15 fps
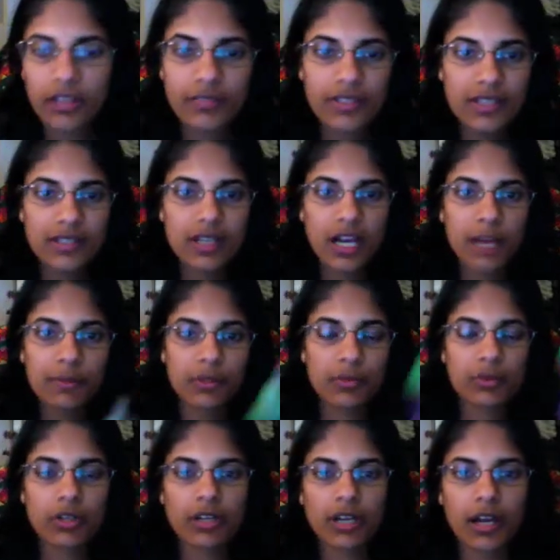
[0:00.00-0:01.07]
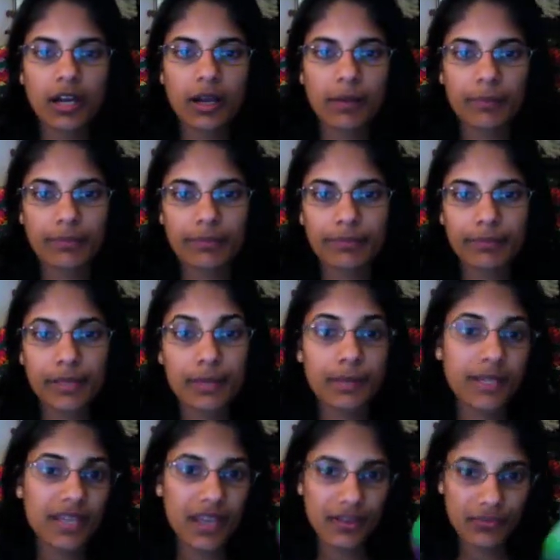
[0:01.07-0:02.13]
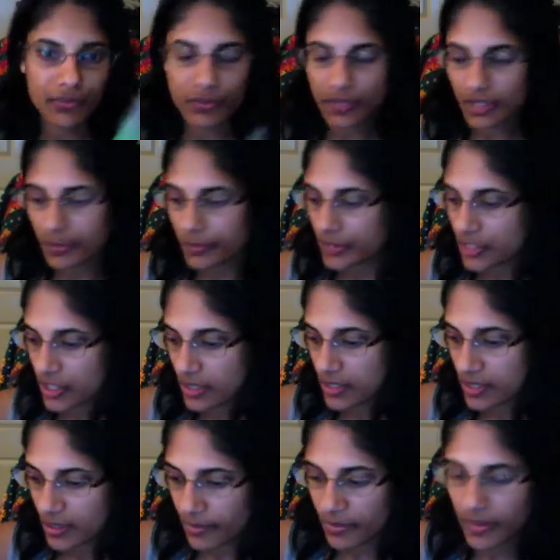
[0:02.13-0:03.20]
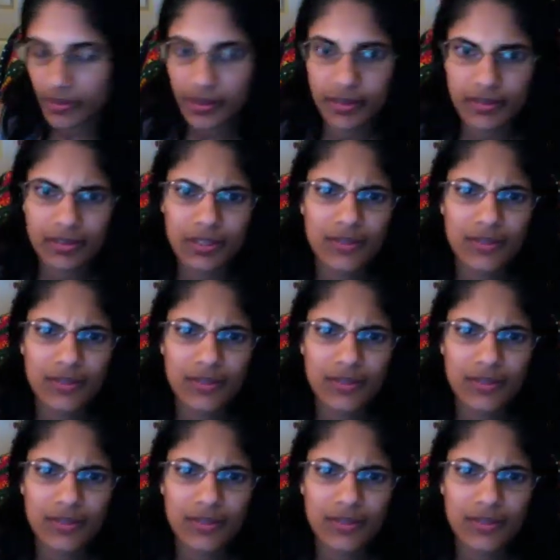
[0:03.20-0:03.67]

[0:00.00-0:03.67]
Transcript: of these cups were BPA free, which is something that you